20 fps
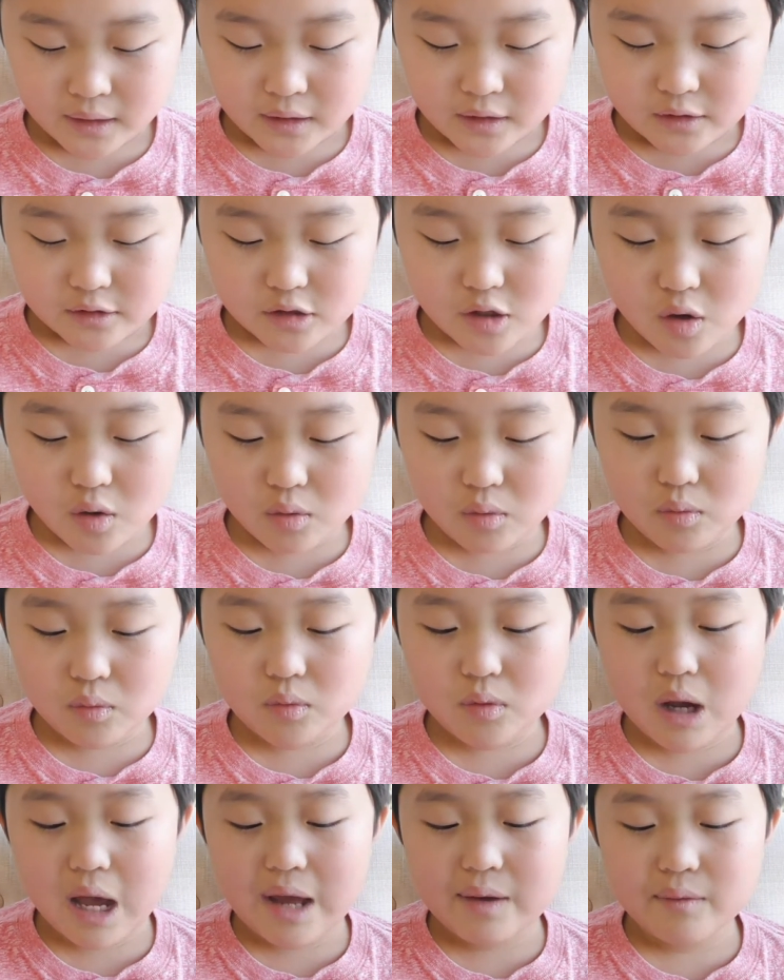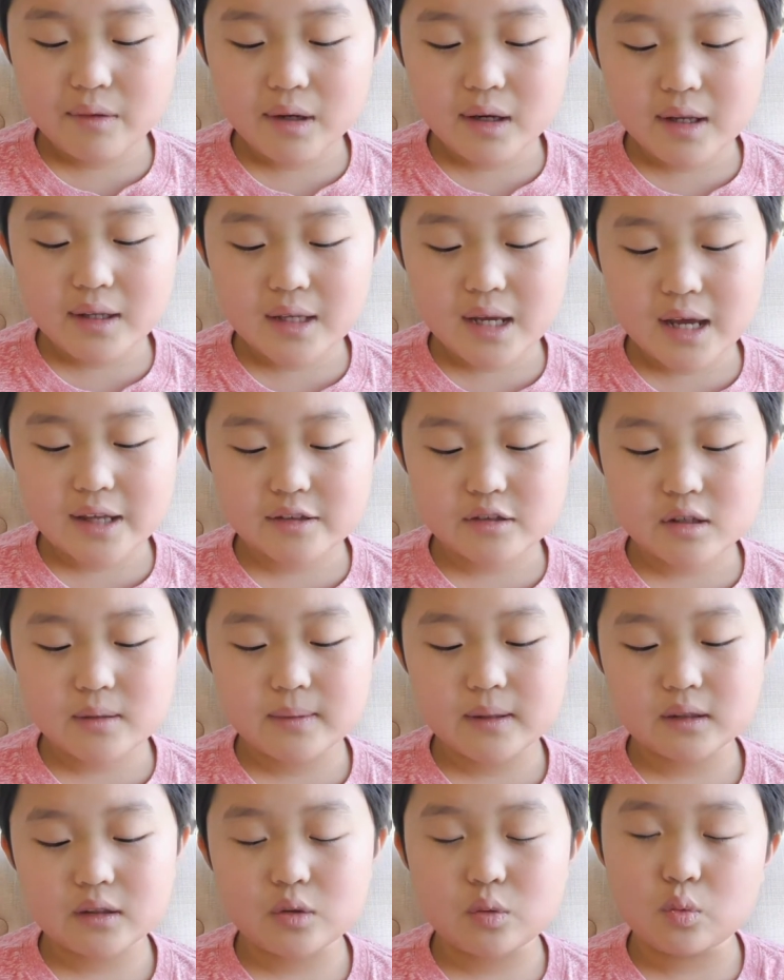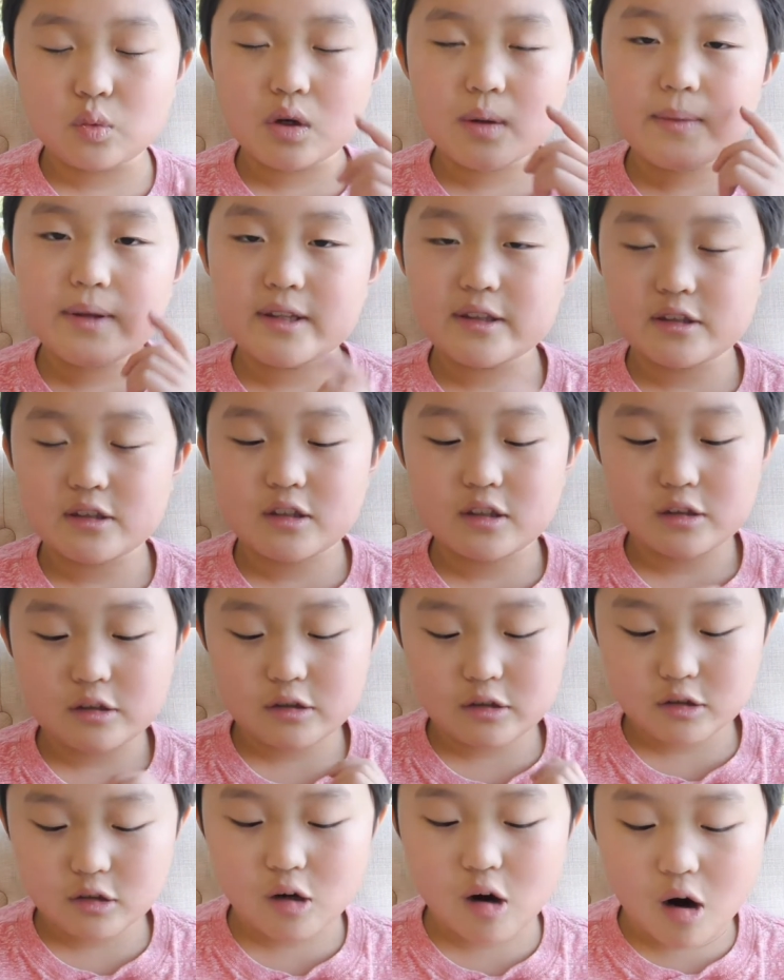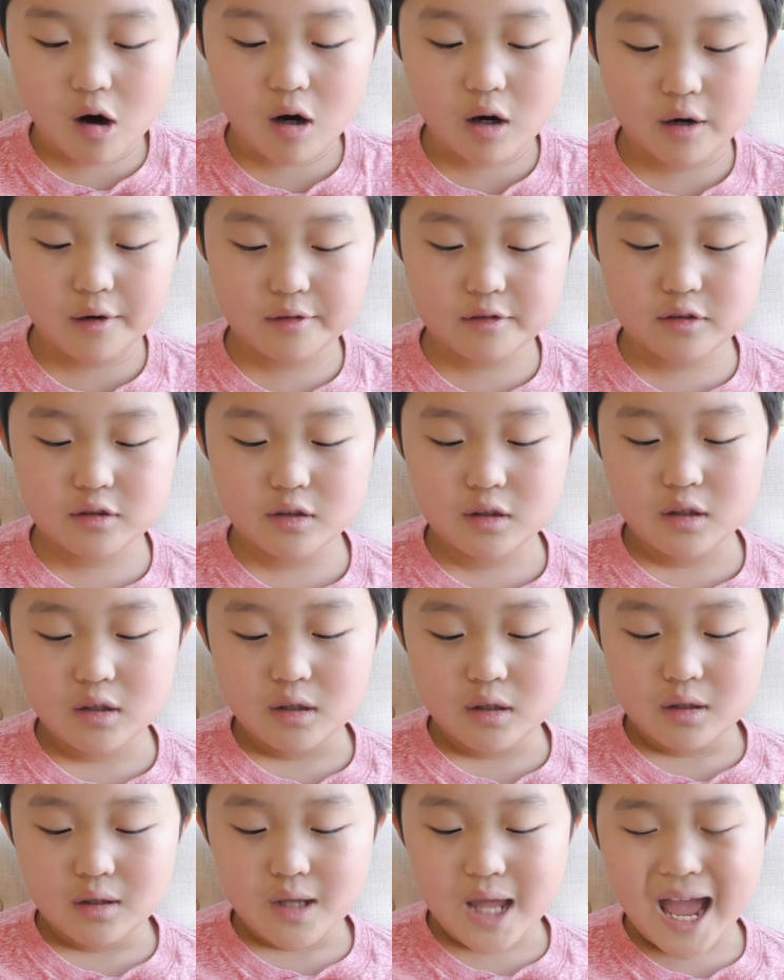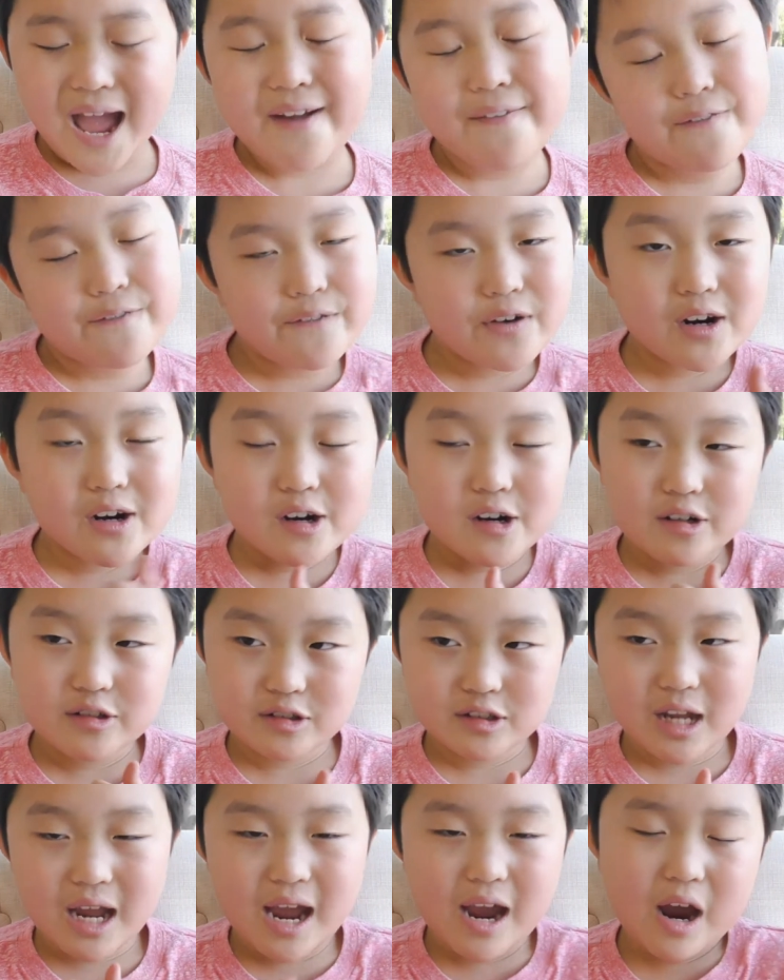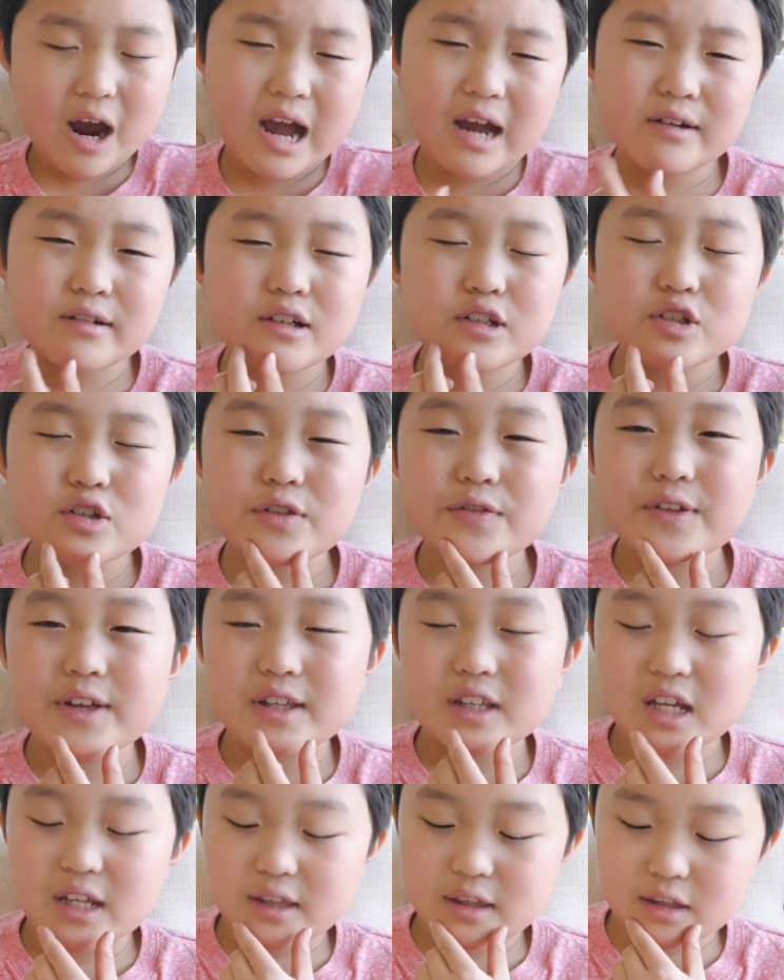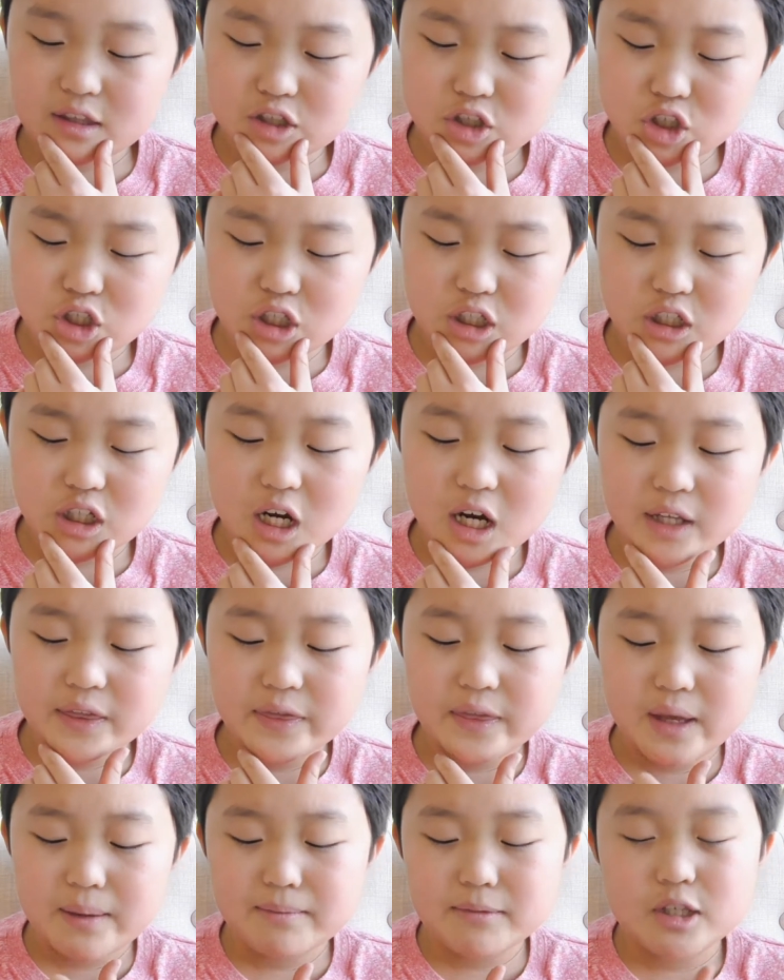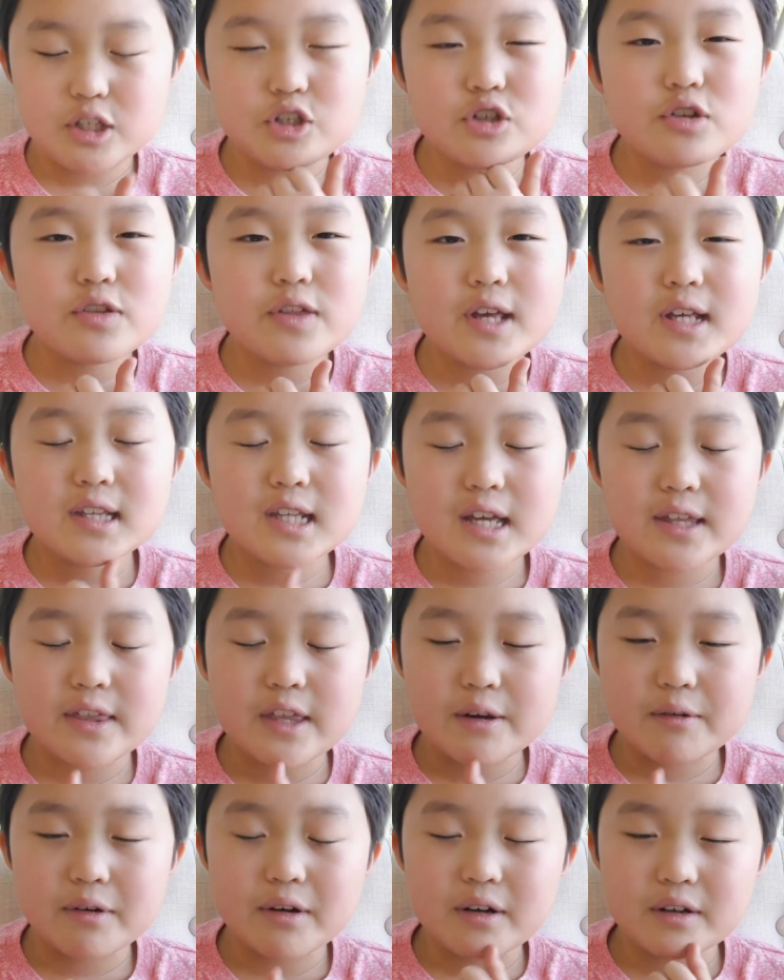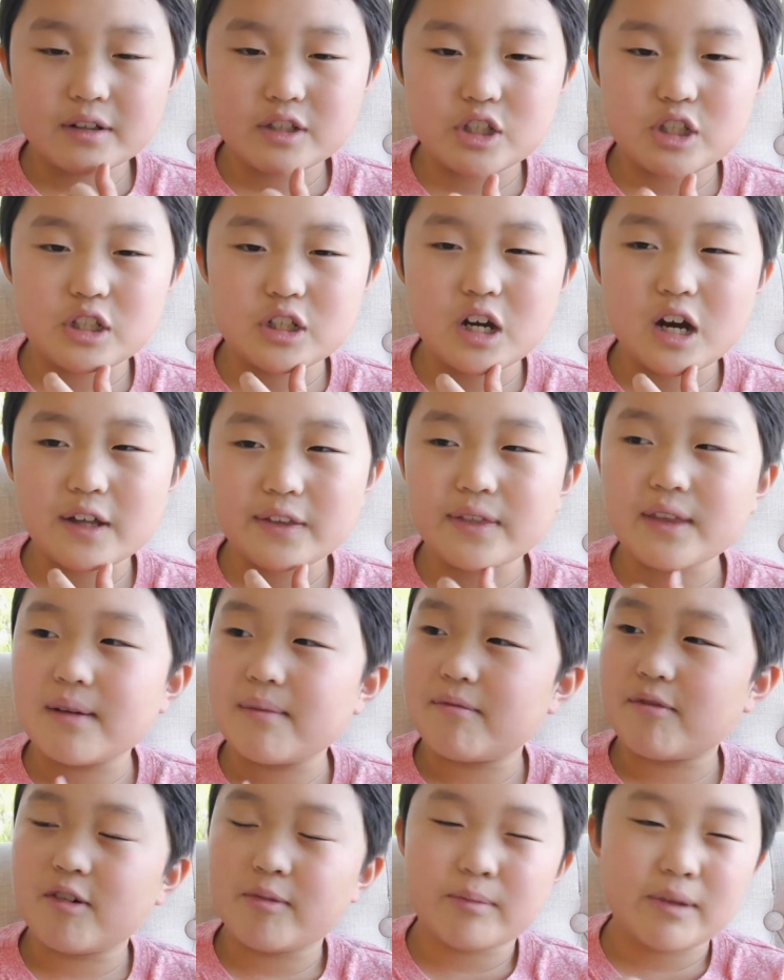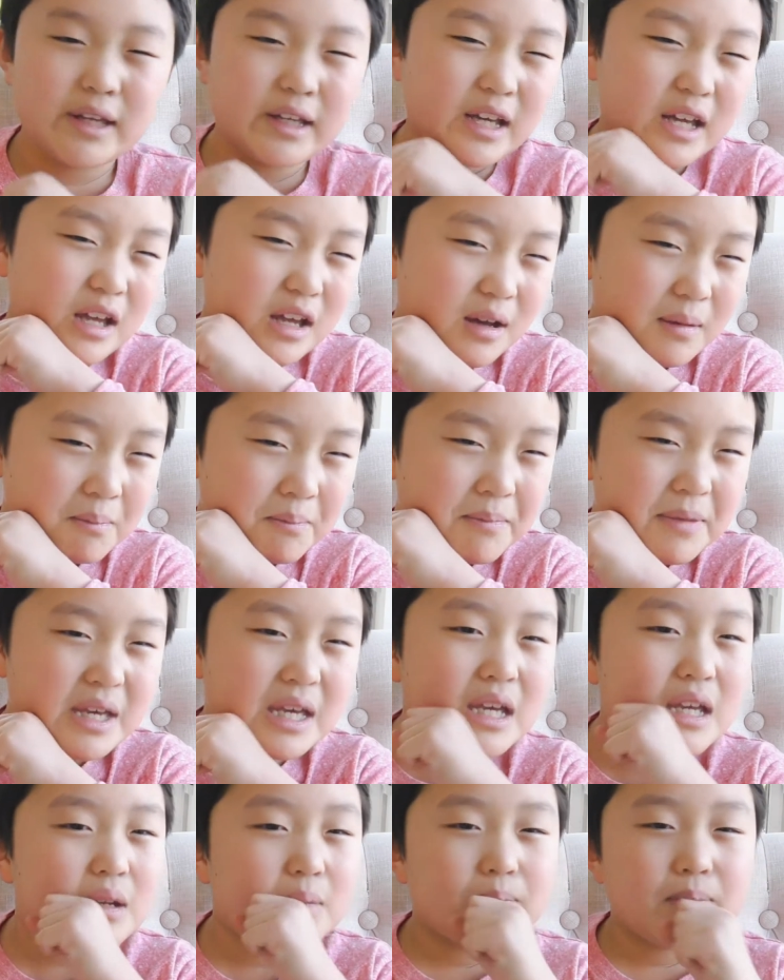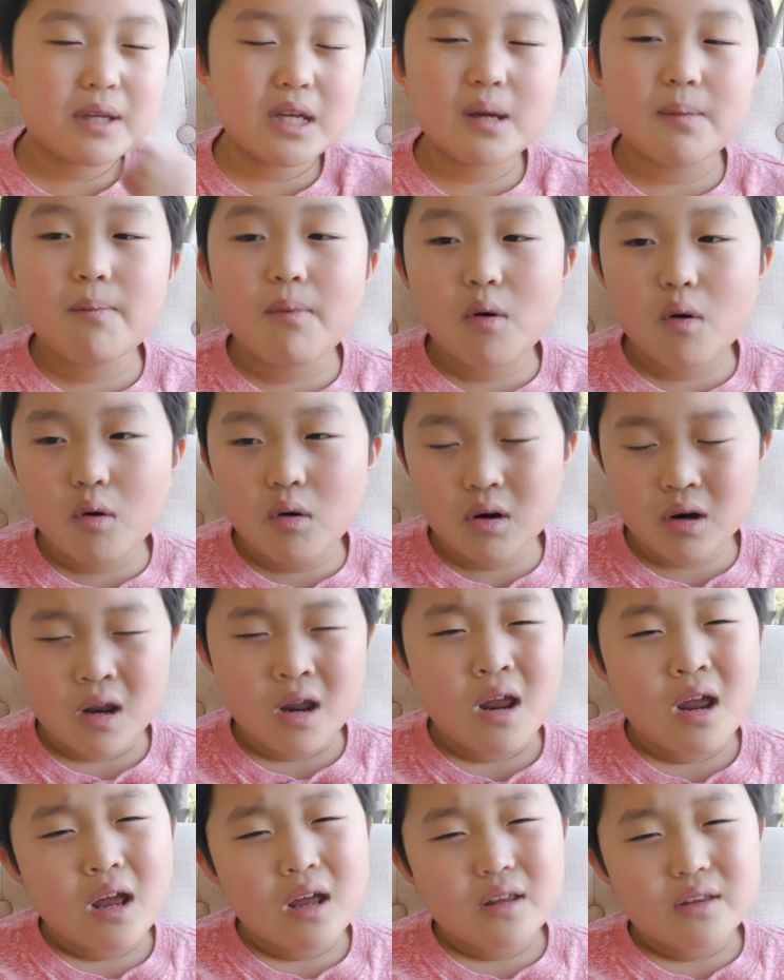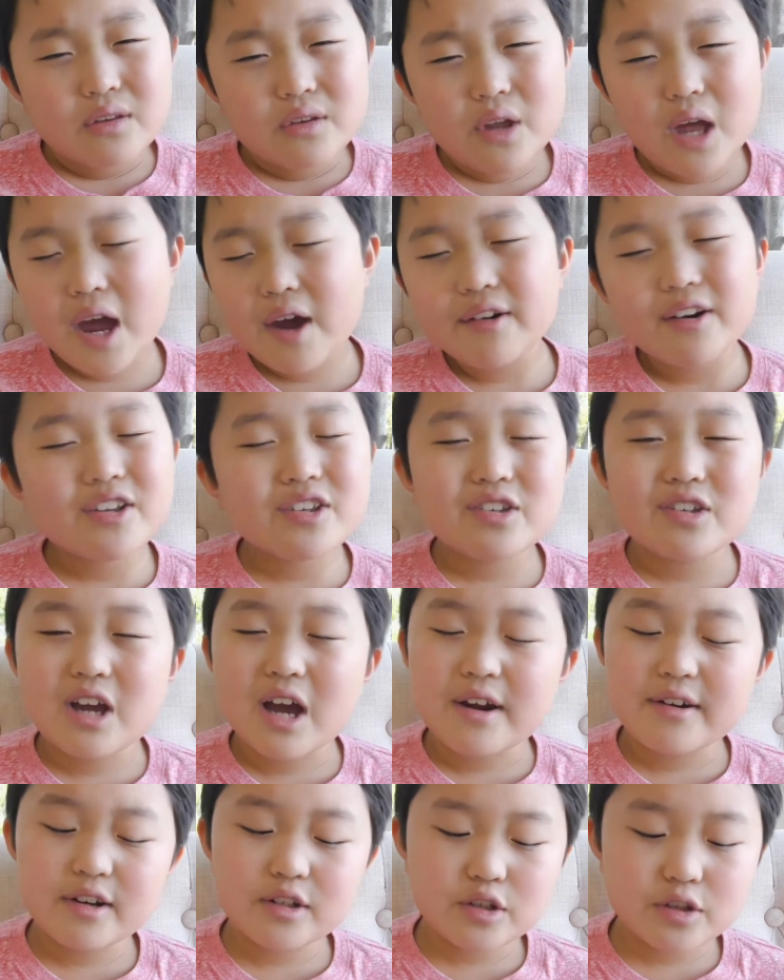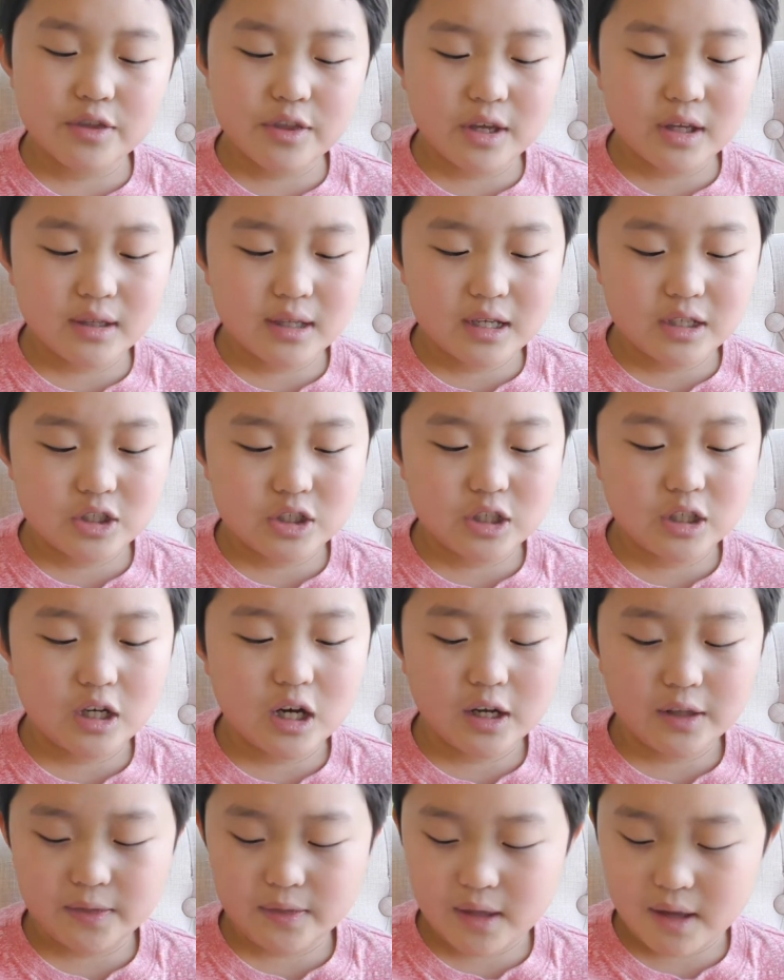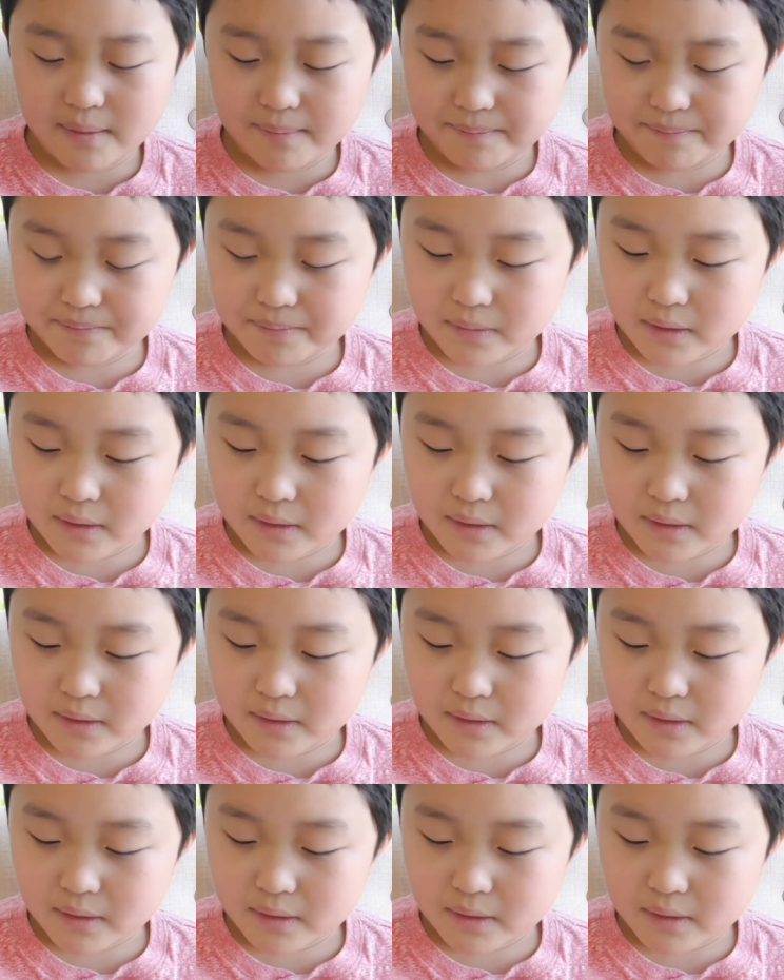So I wanted to ask you about the woman's scars. At first, how did you think that she got them? Did you think that she got them from like mean people, or how did you think that she got them?